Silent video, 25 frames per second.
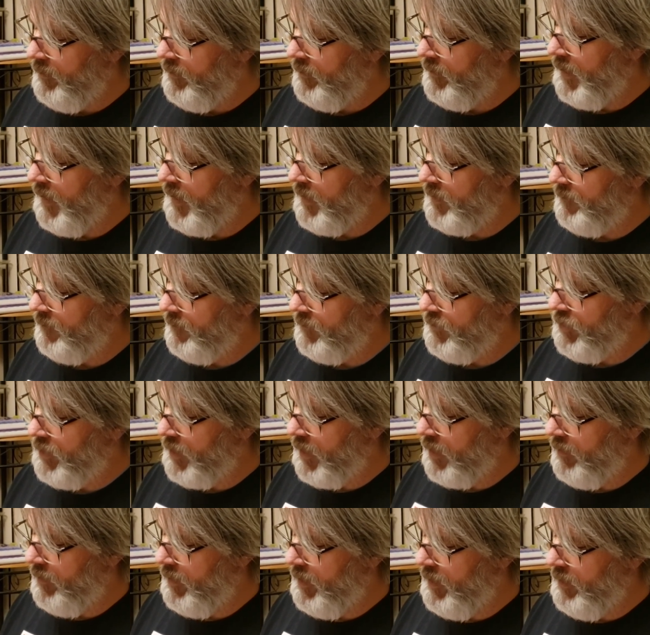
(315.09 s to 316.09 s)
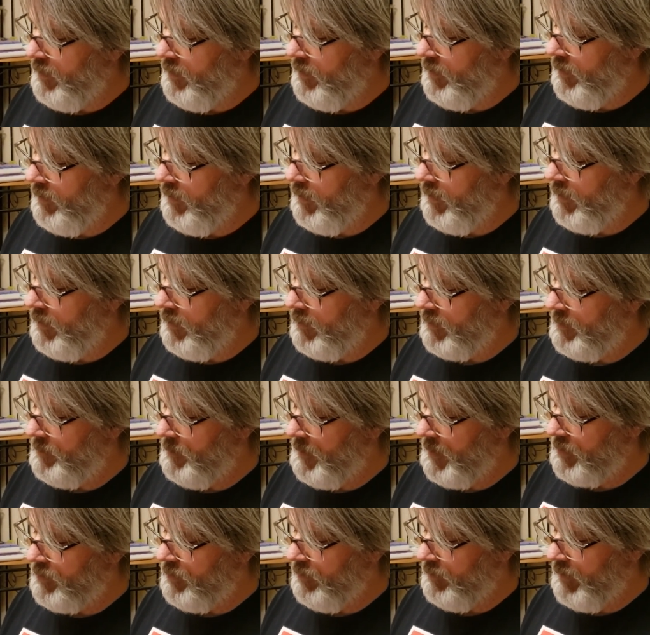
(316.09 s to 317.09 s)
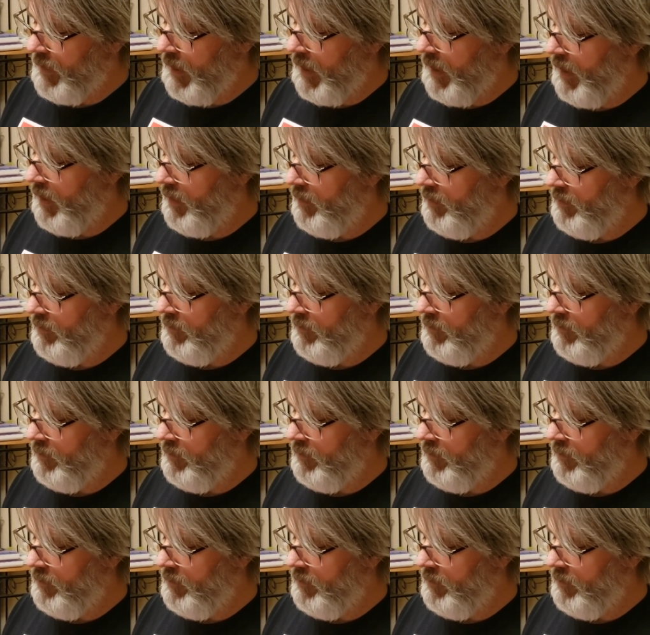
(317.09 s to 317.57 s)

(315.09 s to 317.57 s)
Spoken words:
Thanks for sharing in our special day.